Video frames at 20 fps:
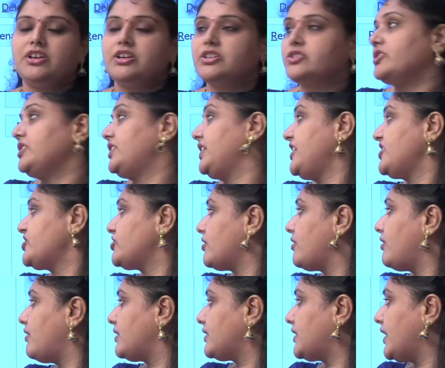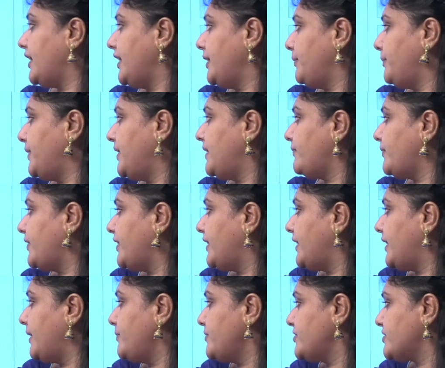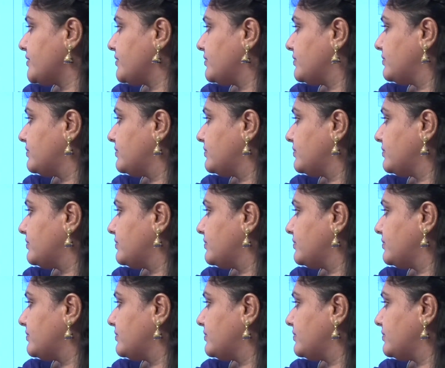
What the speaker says: So these are all the inbuilt field names.